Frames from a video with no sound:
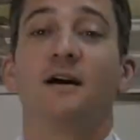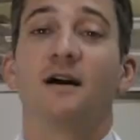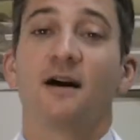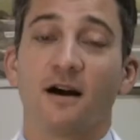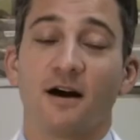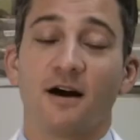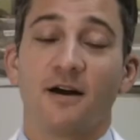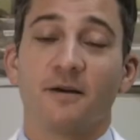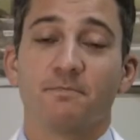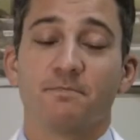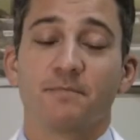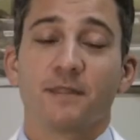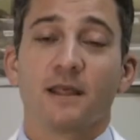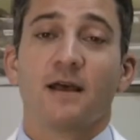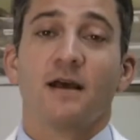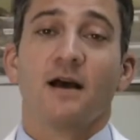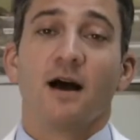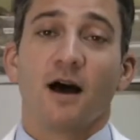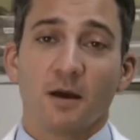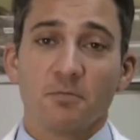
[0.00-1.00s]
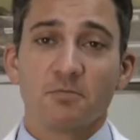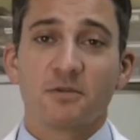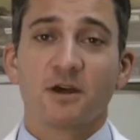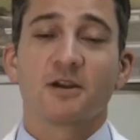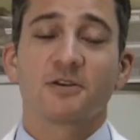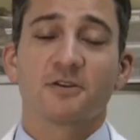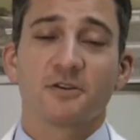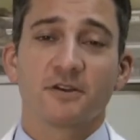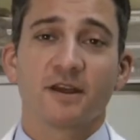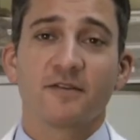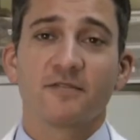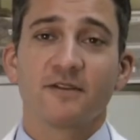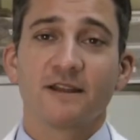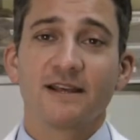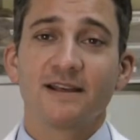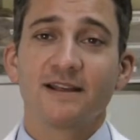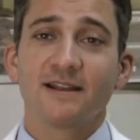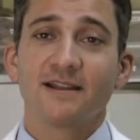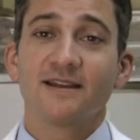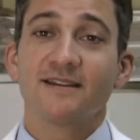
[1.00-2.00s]
Hi, I'm Dr. David
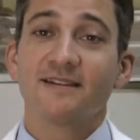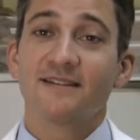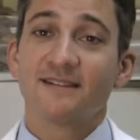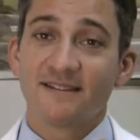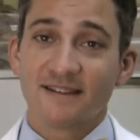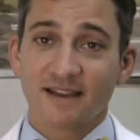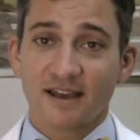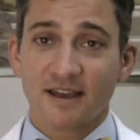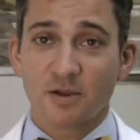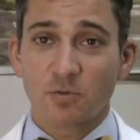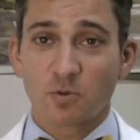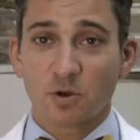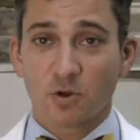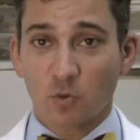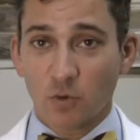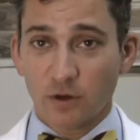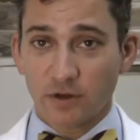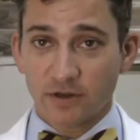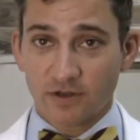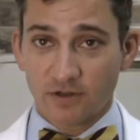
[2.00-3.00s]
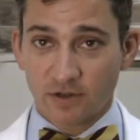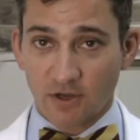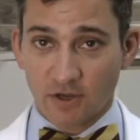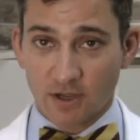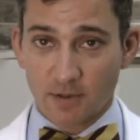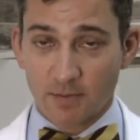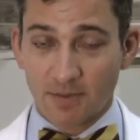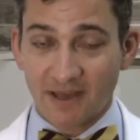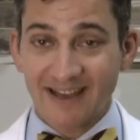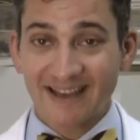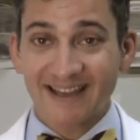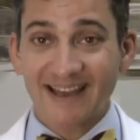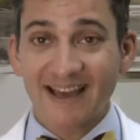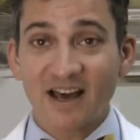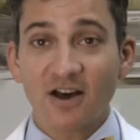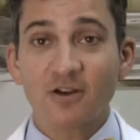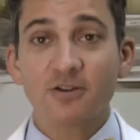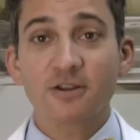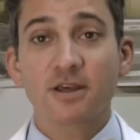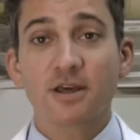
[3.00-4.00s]
Hill, and today we're going to talk about
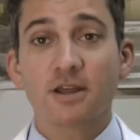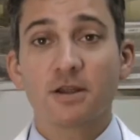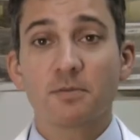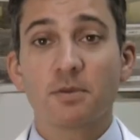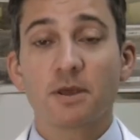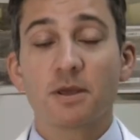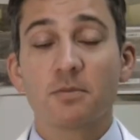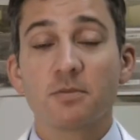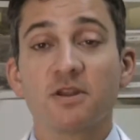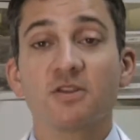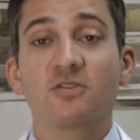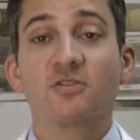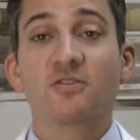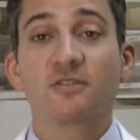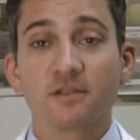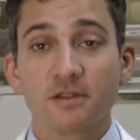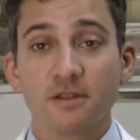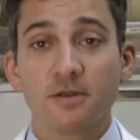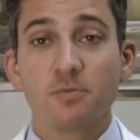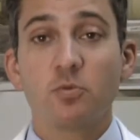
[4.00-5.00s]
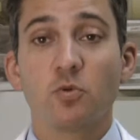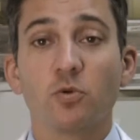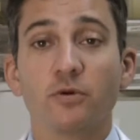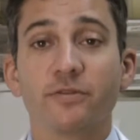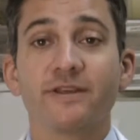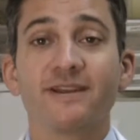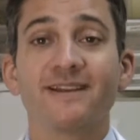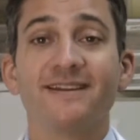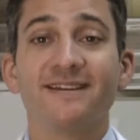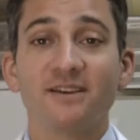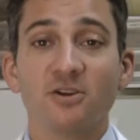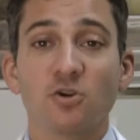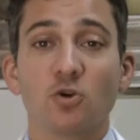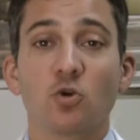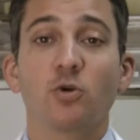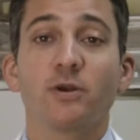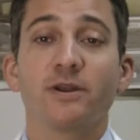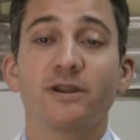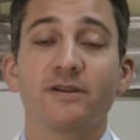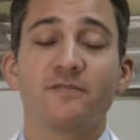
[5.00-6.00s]
how to get a baby to sleep with an
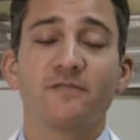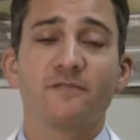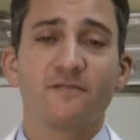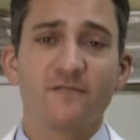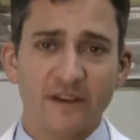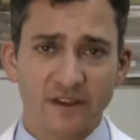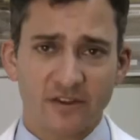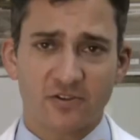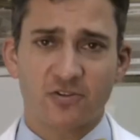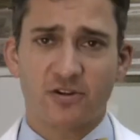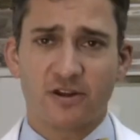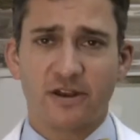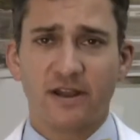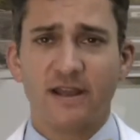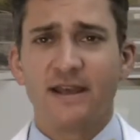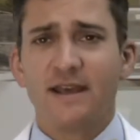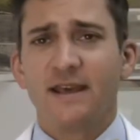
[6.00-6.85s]
ear infection.